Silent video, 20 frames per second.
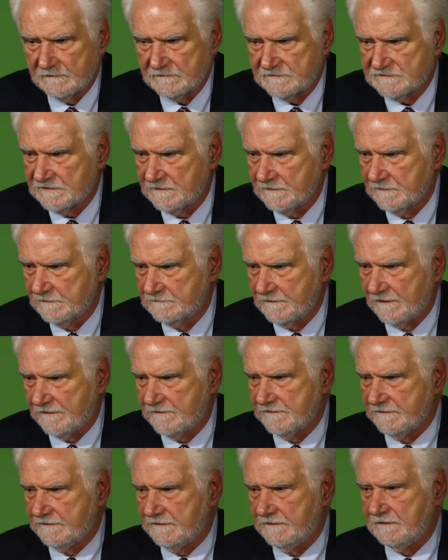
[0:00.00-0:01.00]
of turn the
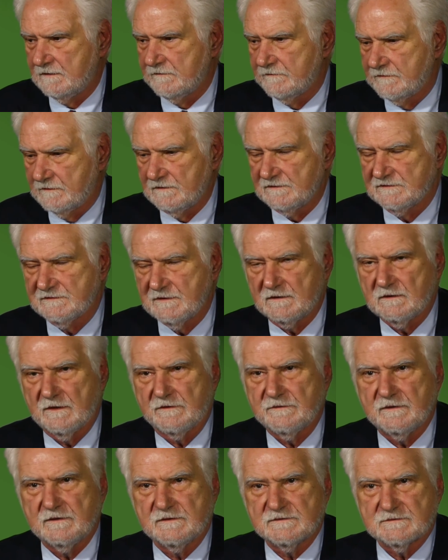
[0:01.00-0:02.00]
thinking of those kind
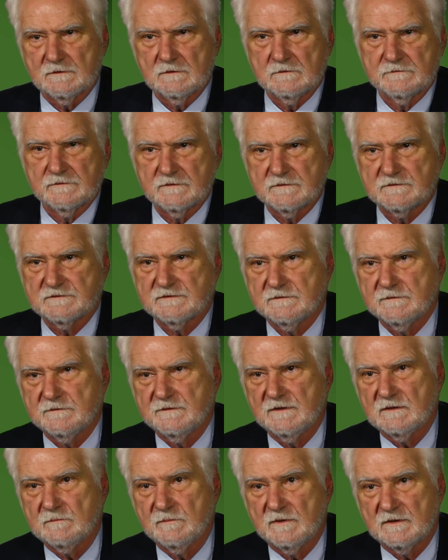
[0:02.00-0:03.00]
of things over to
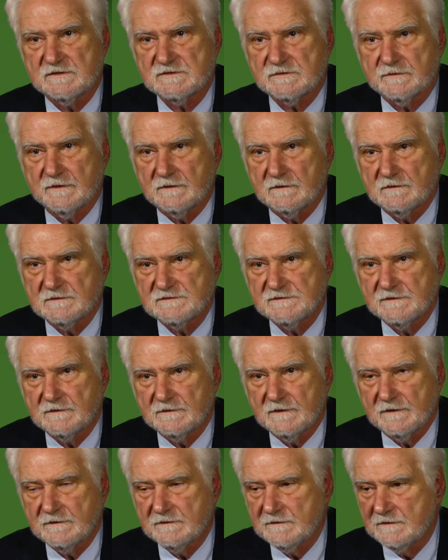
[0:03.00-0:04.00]
the administrators
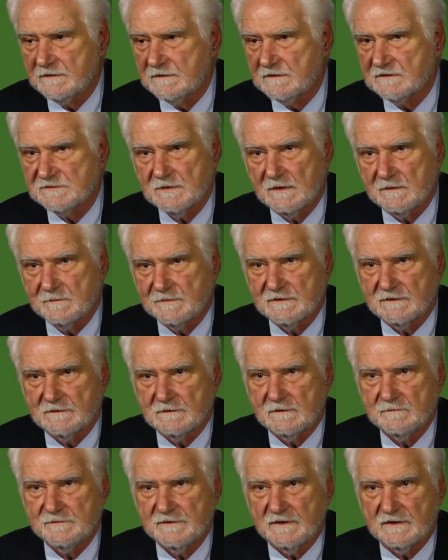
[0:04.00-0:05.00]
that I think is probably a
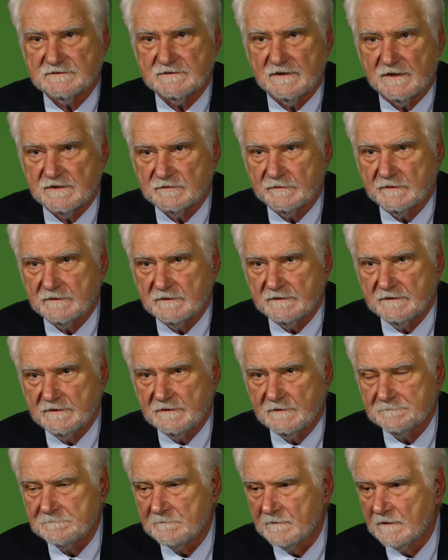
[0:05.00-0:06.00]
little bit exaggerated
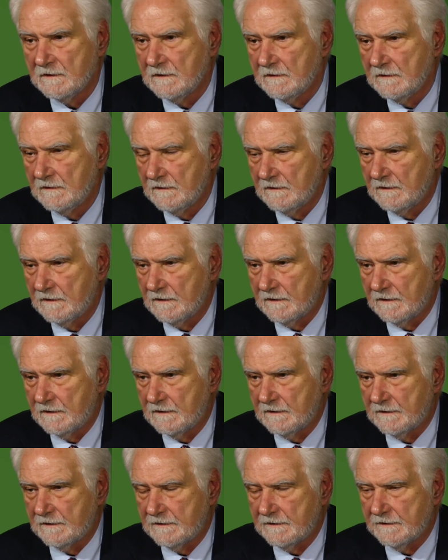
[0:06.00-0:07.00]
now.
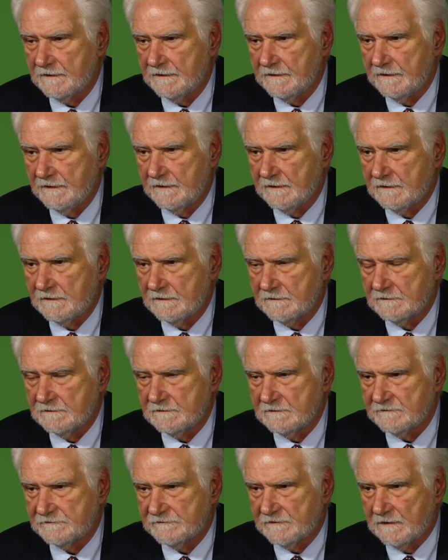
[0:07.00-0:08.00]

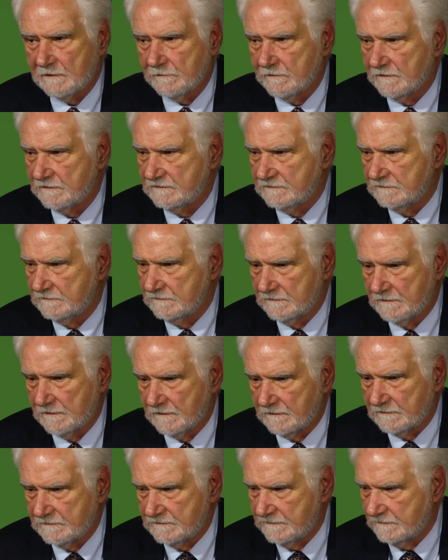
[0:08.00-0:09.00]
And if I were
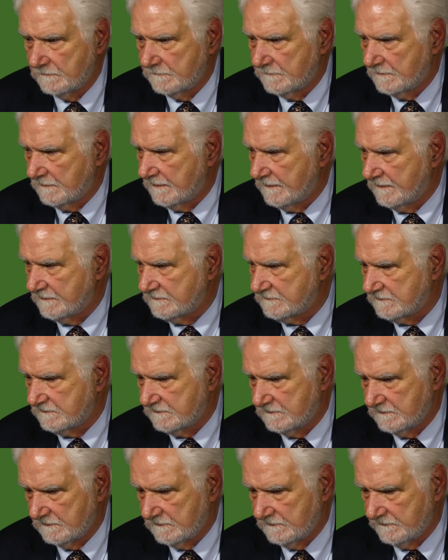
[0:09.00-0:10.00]
going to do the
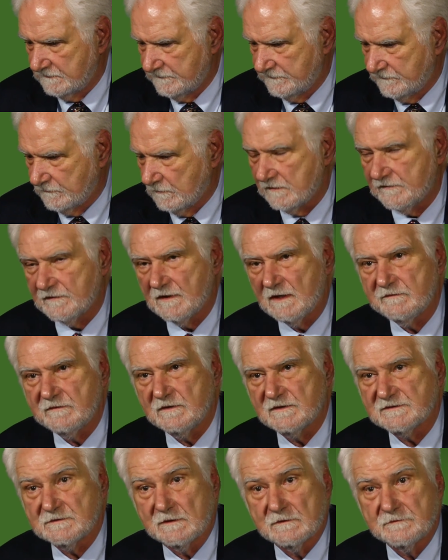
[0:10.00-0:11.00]
last 45
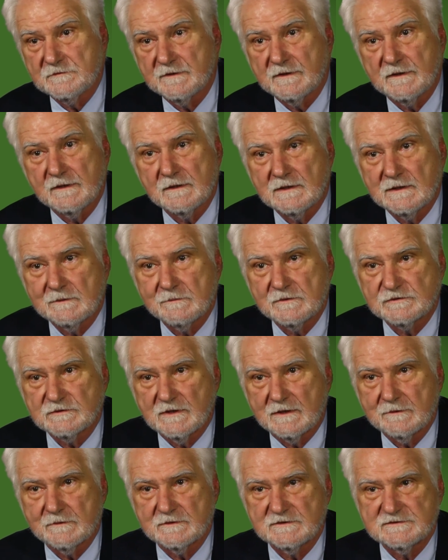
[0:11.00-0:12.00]
years over again, I would
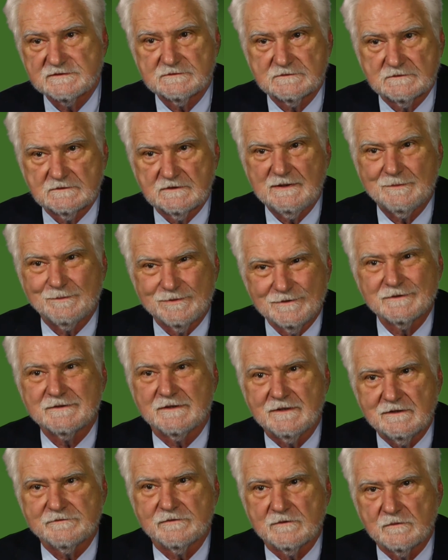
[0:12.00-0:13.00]
keep
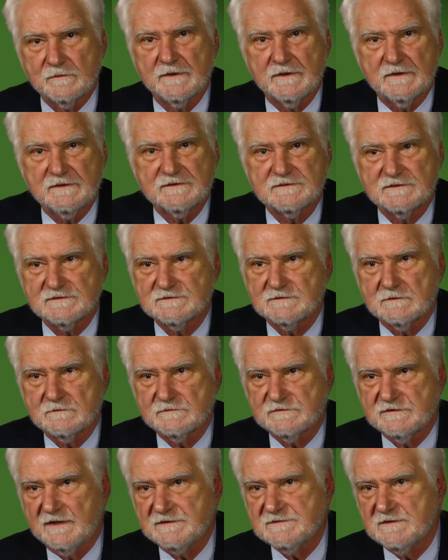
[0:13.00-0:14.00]
looking for ways to sort
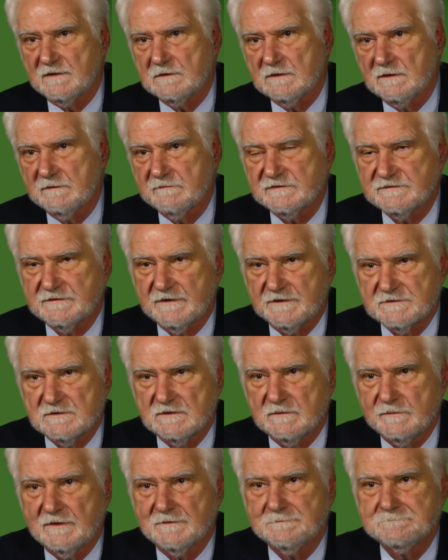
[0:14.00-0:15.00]
of change that
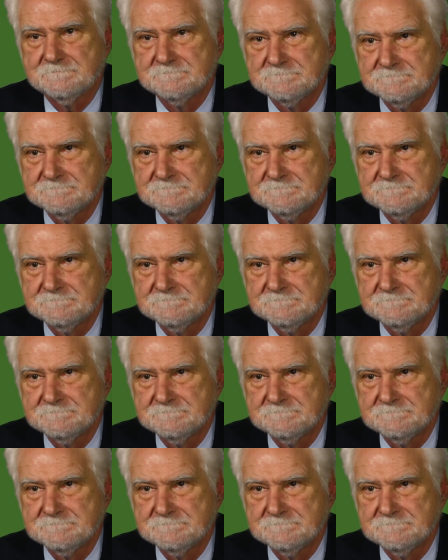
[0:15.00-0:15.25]
conversation a bit.